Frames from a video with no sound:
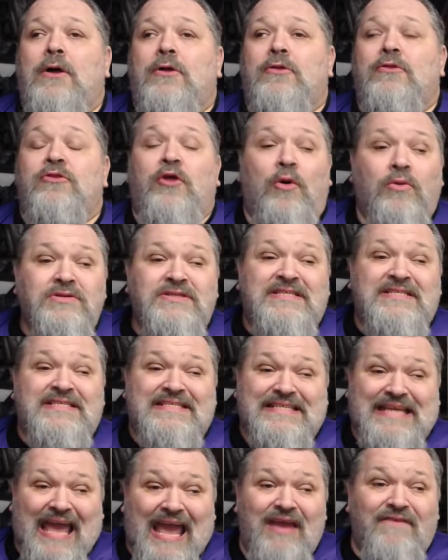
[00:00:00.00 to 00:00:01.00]
Those
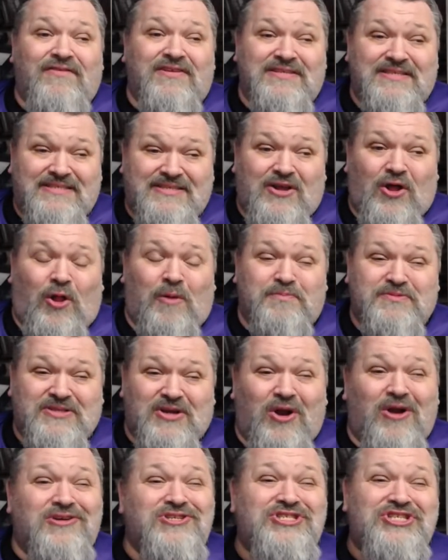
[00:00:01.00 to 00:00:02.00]
Skaven sculpts
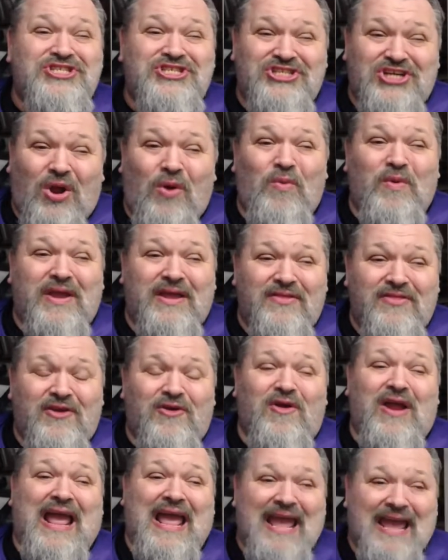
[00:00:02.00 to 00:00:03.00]
are showing
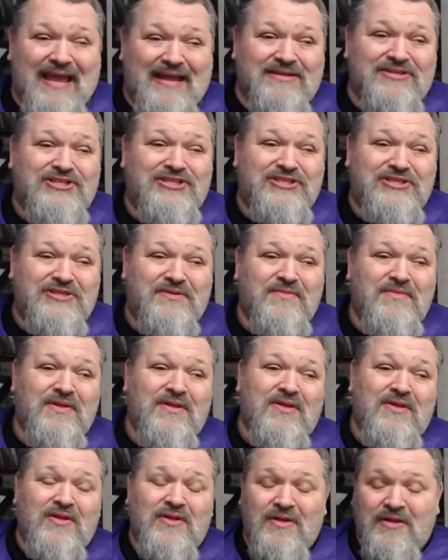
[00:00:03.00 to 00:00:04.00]
their age.
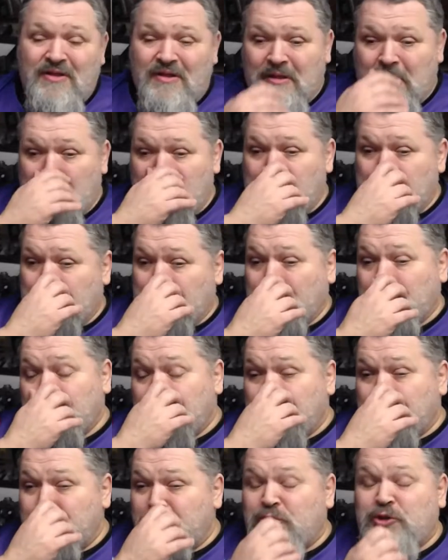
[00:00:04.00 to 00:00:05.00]

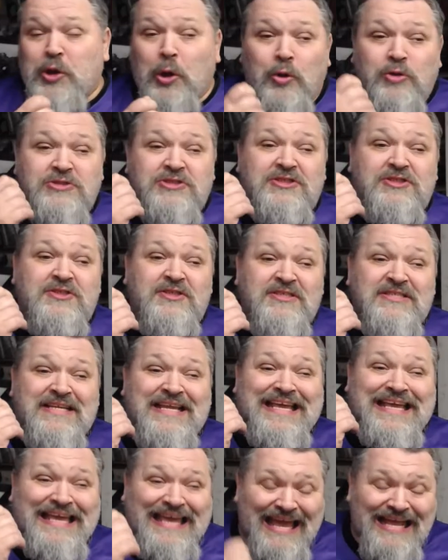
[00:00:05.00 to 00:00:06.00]
Those
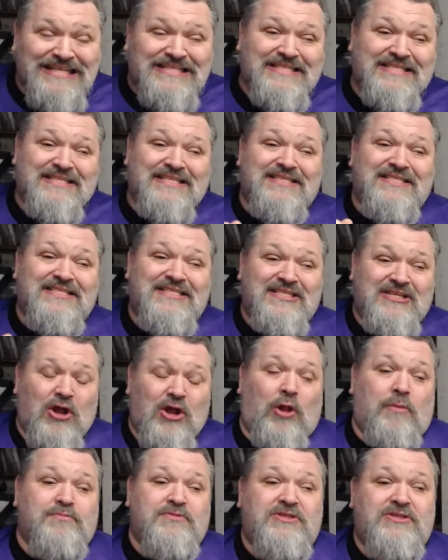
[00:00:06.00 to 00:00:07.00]
Gitz
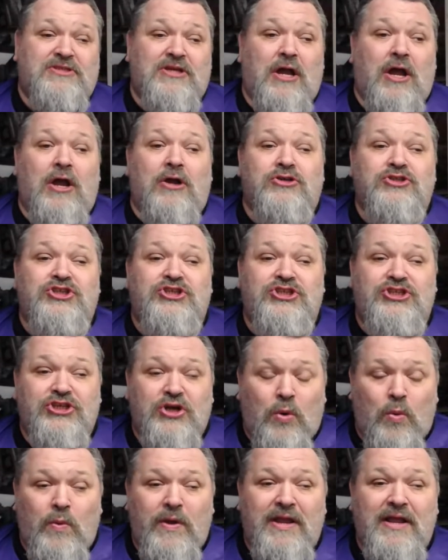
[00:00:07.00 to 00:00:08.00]
sculpts are
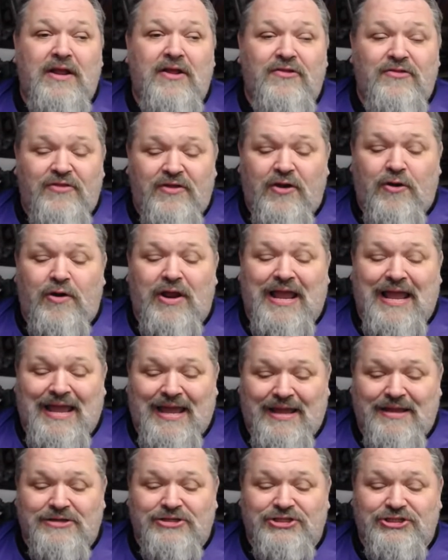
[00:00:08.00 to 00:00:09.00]
showing their
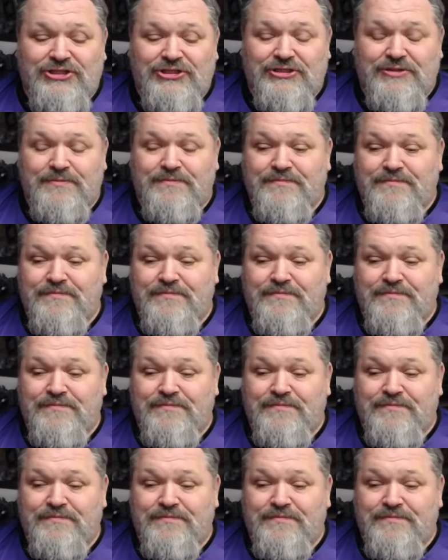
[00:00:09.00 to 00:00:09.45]
age.